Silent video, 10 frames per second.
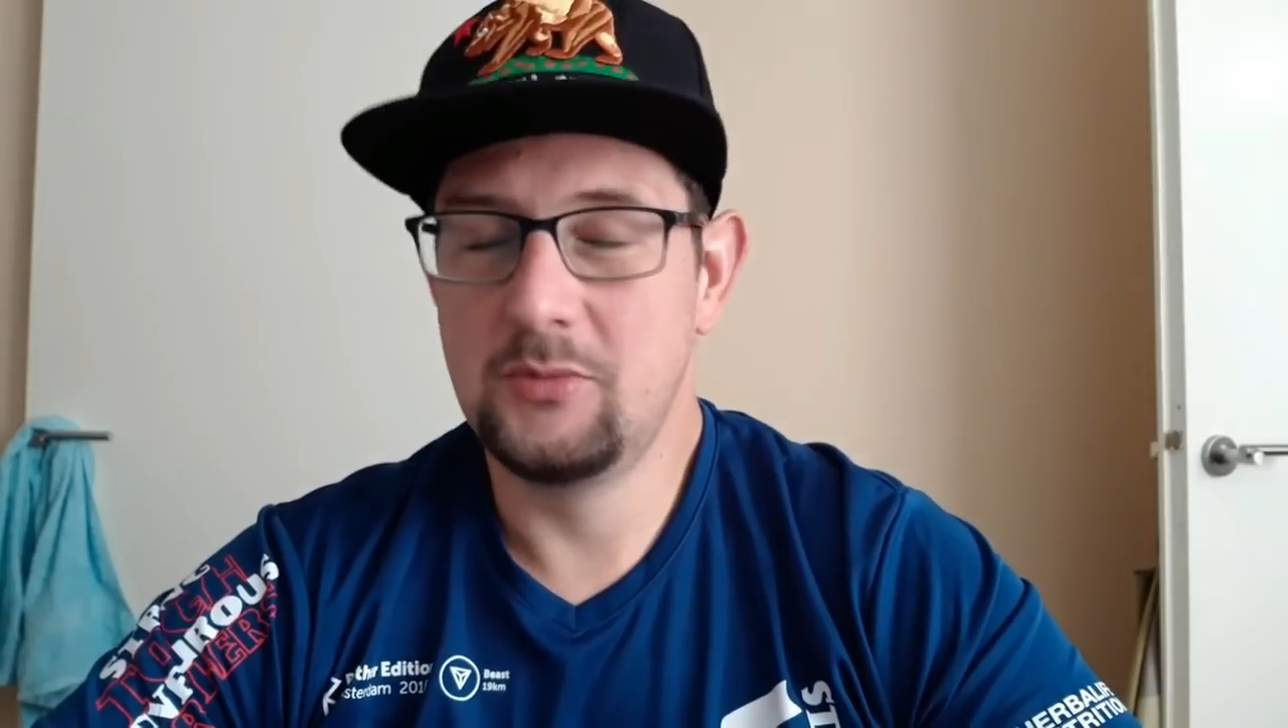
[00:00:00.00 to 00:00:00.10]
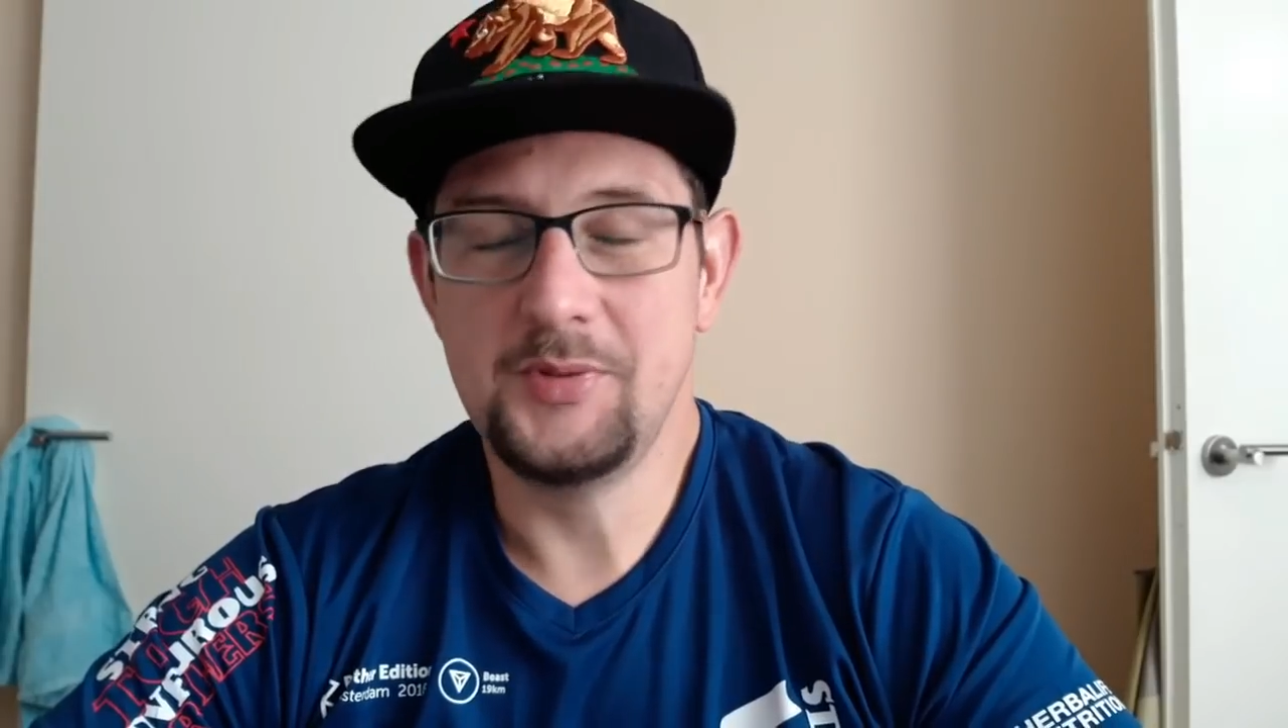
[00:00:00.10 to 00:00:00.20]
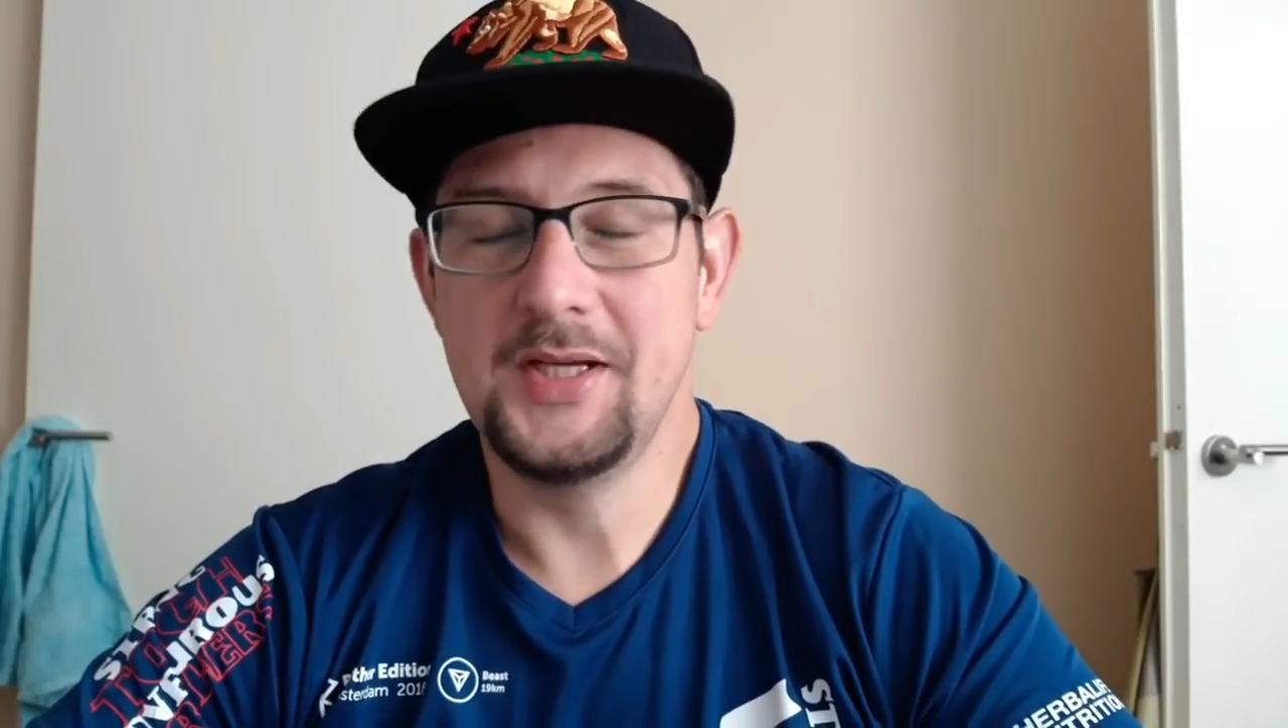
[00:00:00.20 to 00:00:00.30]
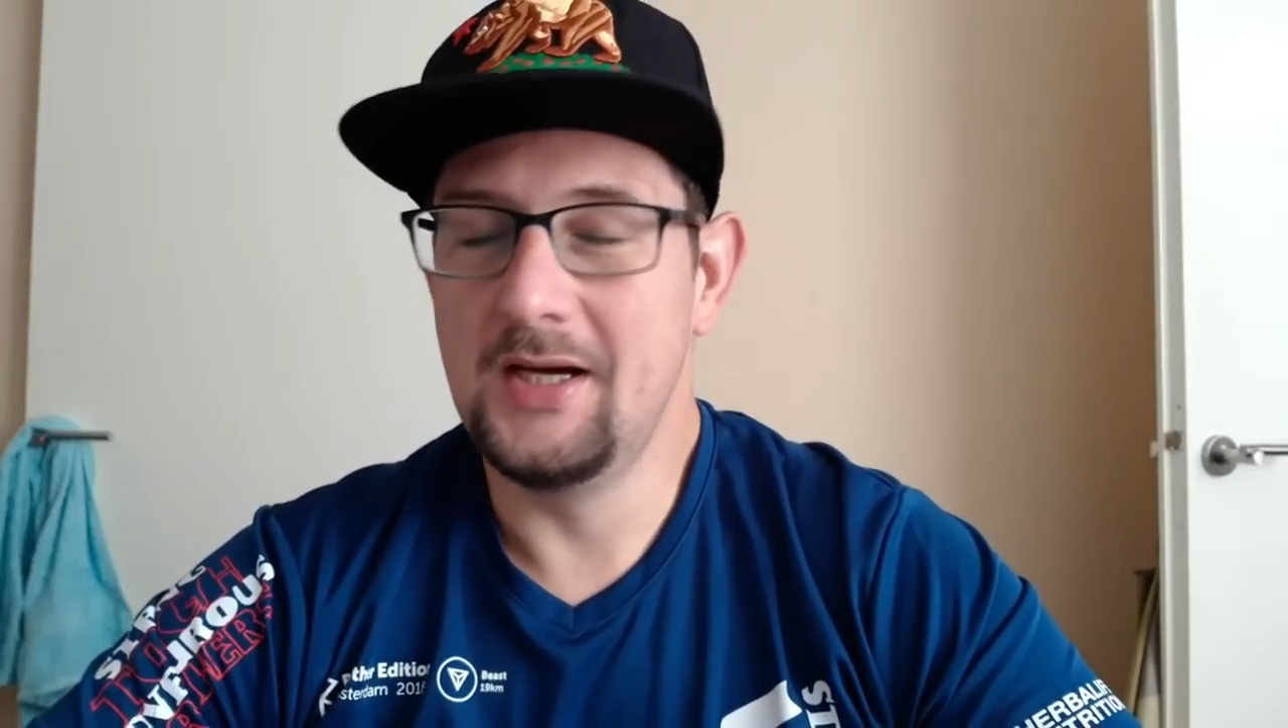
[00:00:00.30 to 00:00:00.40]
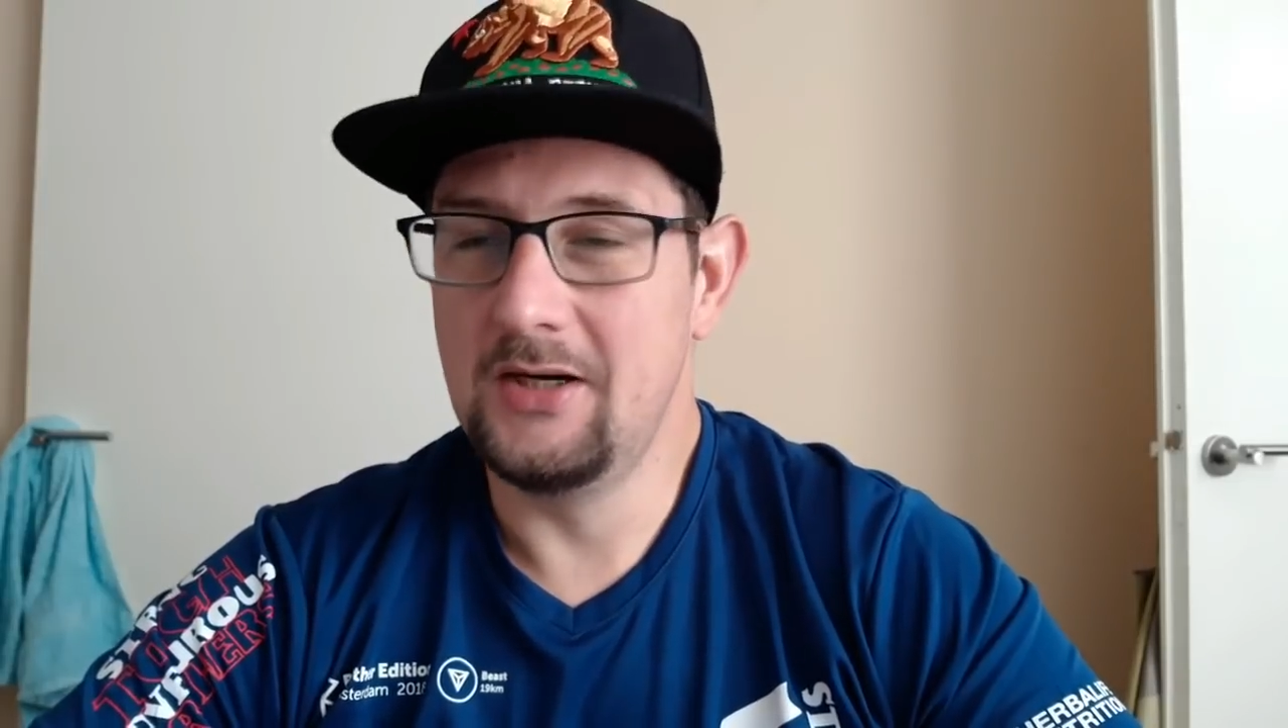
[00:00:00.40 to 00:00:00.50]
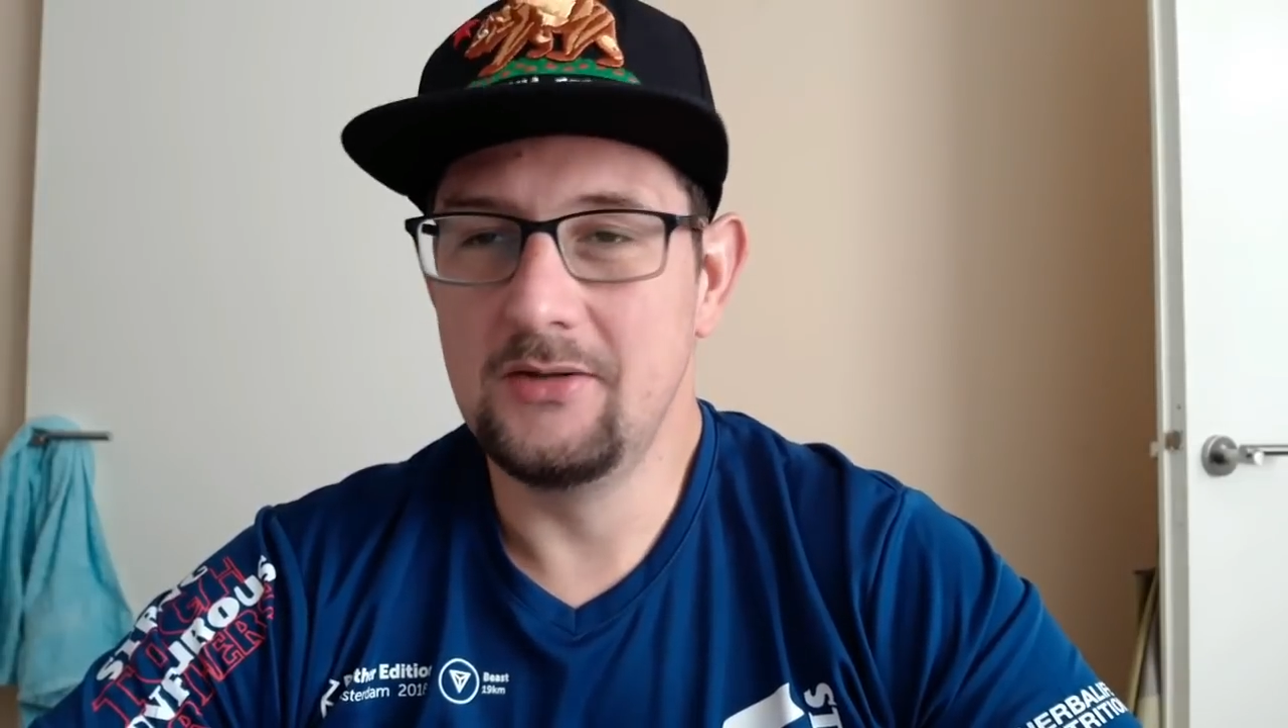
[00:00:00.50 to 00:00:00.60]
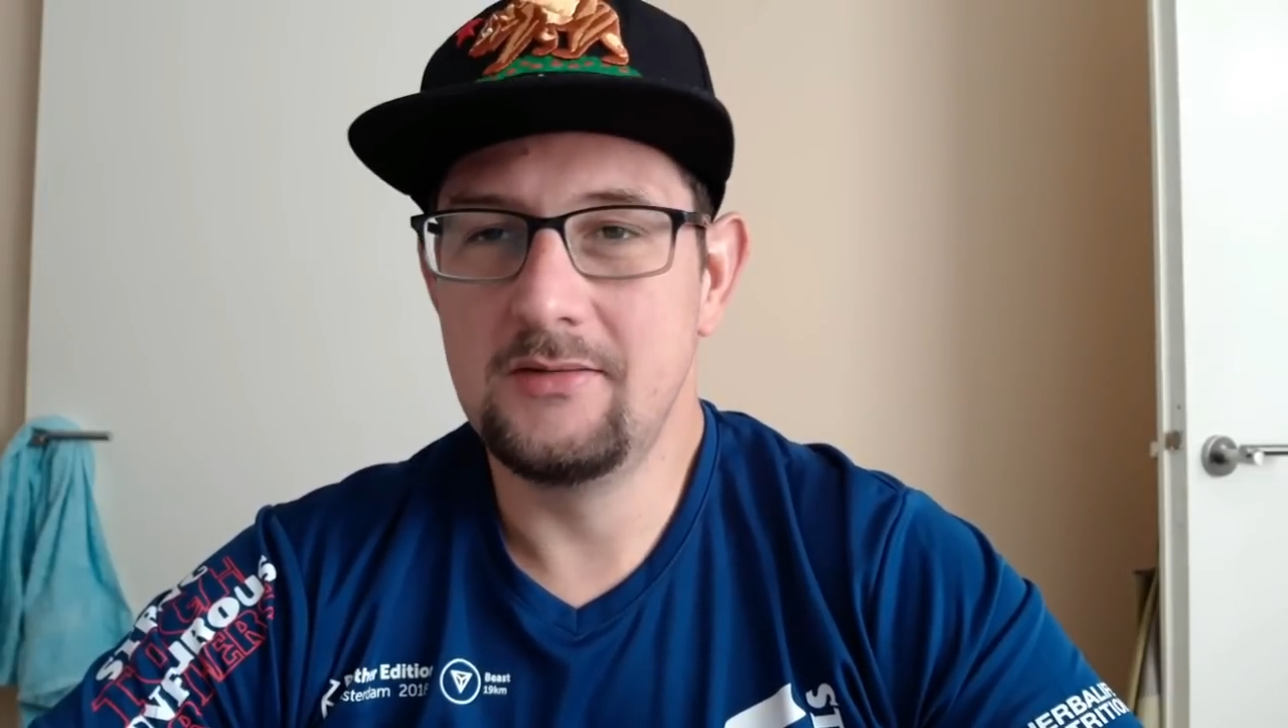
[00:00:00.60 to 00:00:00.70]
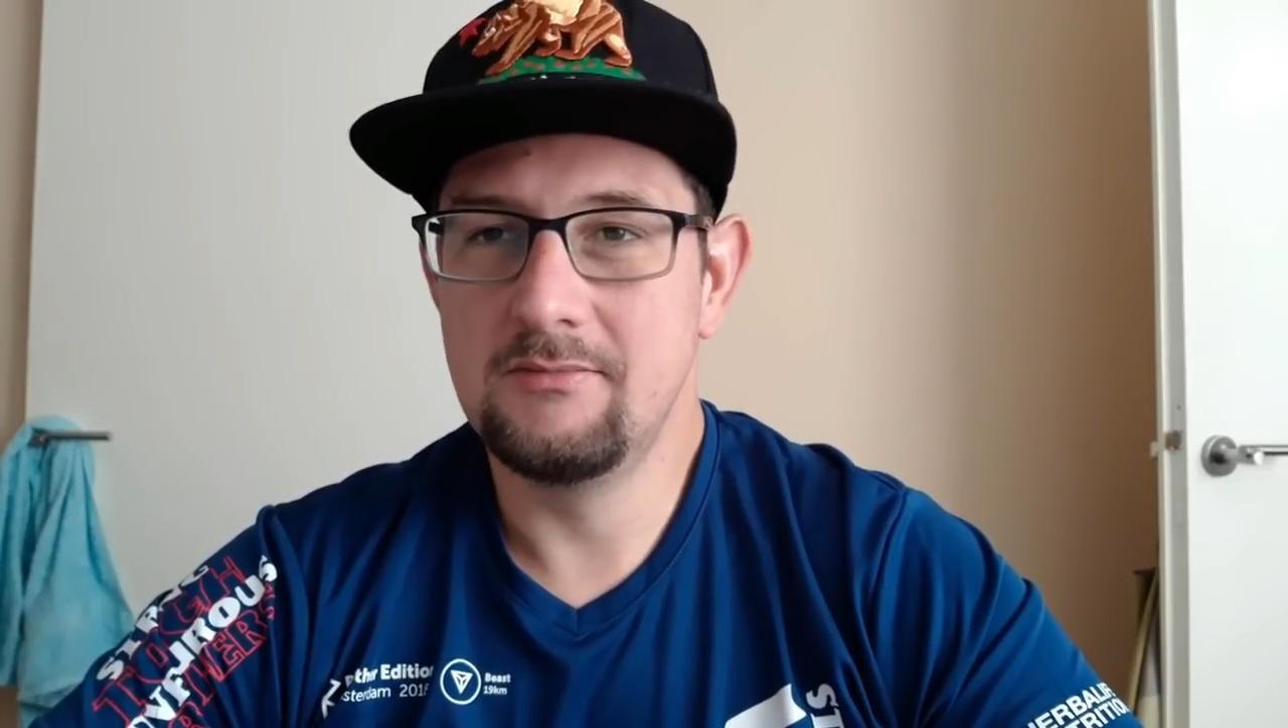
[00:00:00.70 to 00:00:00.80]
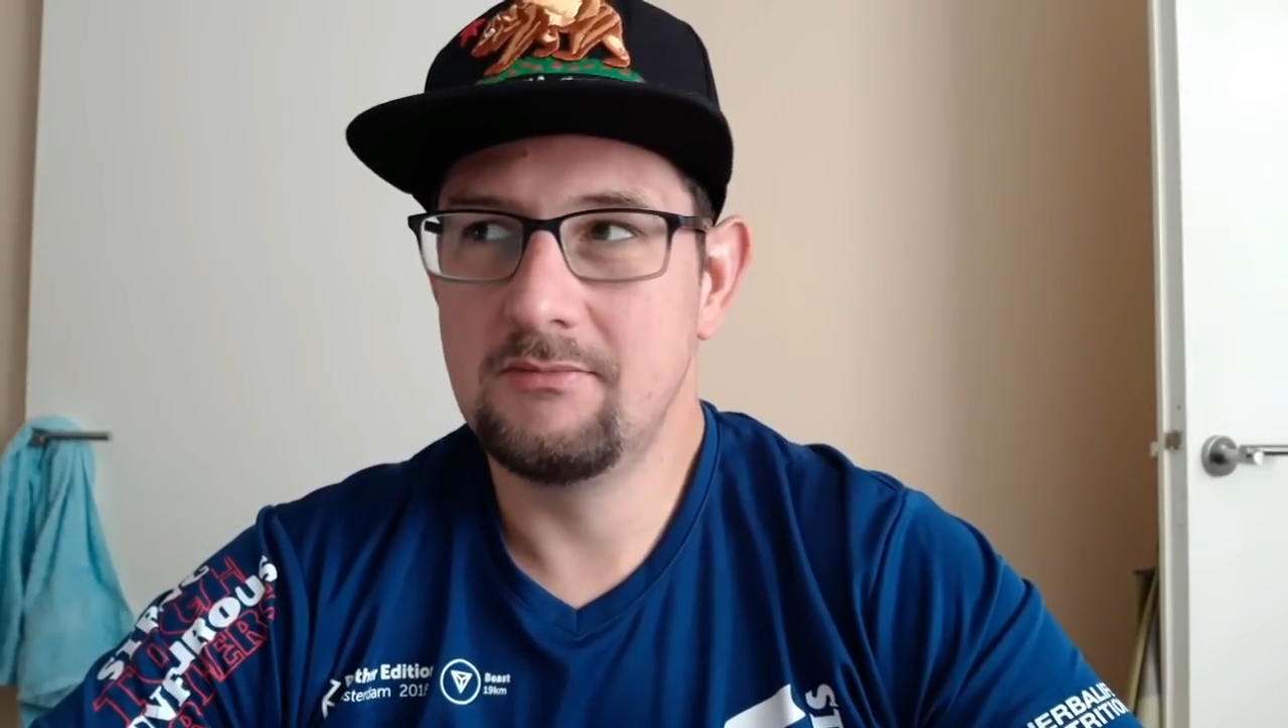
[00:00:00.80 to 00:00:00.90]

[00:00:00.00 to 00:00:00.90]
will be out